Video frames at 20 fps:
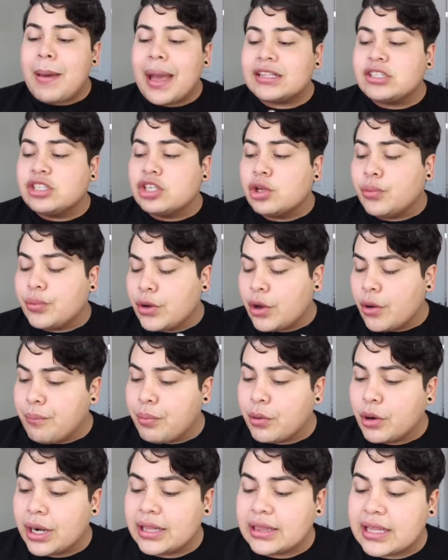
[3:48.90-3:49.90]
Back to the real
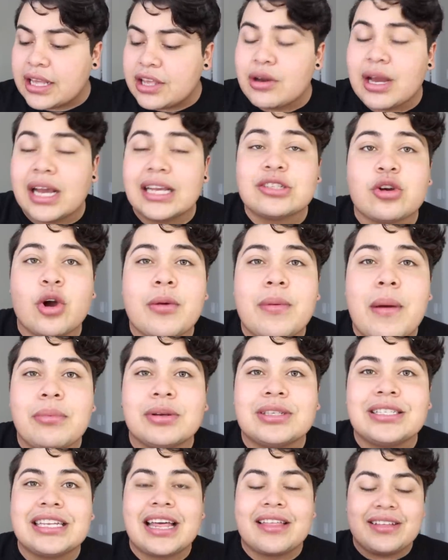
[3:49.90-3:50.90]
important thing, you guys. Hoy
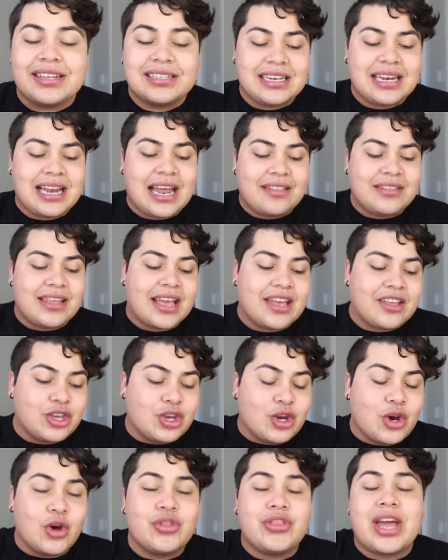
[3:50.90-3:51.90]
vamos a ir a Disneylandia,
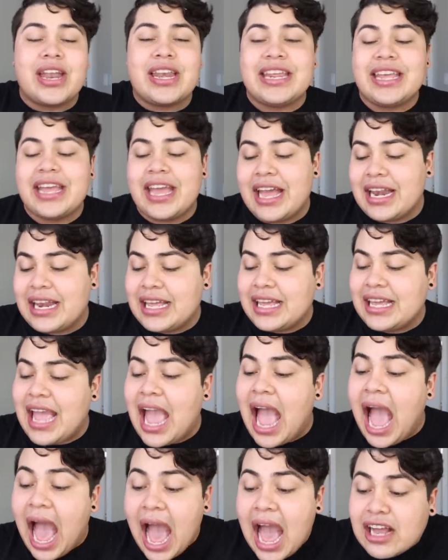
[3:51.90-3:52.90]
yo, Daniel, y
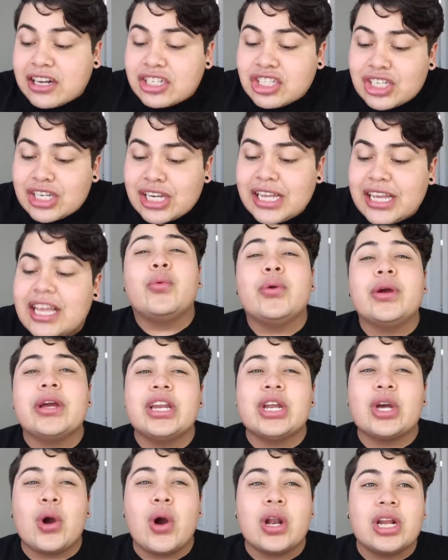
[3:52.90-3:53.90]
Ashley. We're
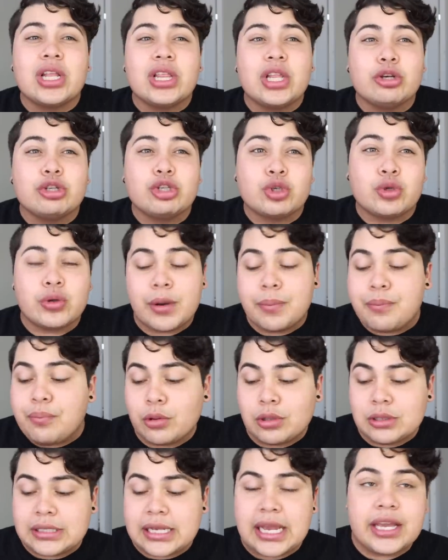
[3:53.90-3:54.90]
gonna go on a little
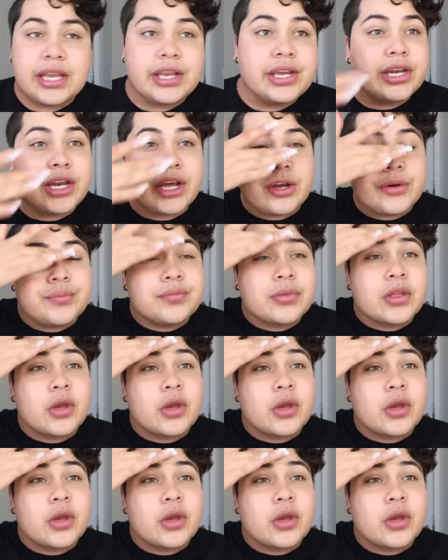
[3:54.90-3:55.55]
triple date, you know.